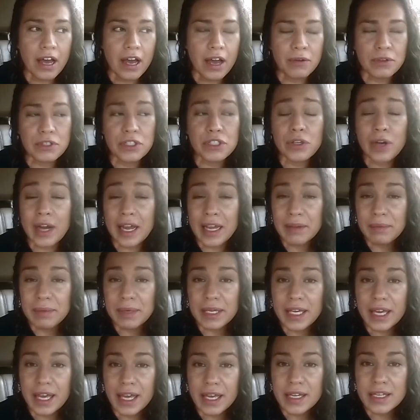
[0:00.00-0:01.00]
I was crying
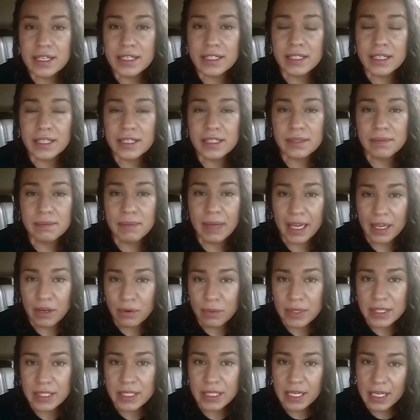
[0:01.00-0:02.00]
because this
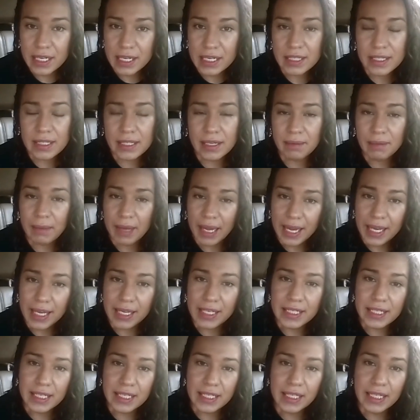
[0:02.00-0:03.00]
man was an innocent
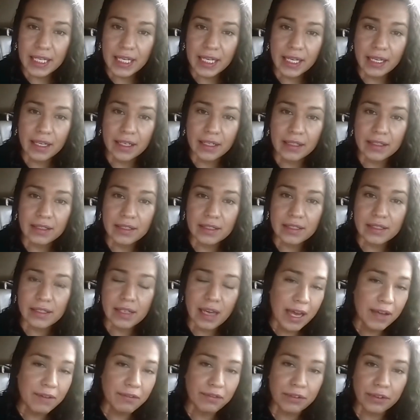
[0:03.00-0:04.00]
man and he
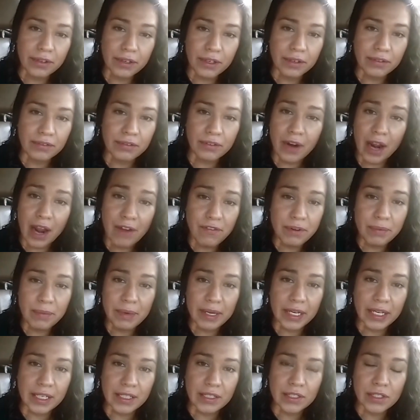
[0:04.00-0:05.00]
died for, for
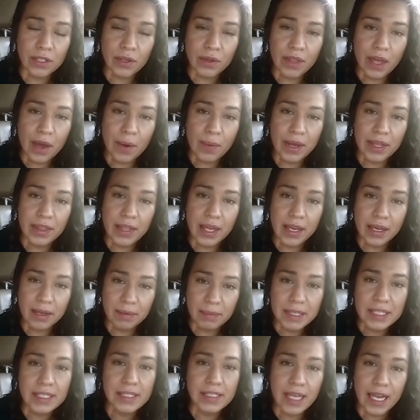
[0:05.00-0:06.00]
everybody so that way they
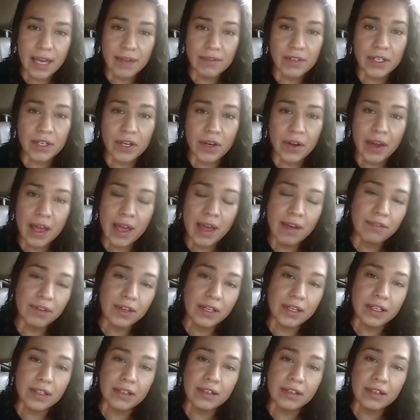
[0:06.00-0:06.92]
could be saved and go to heaven.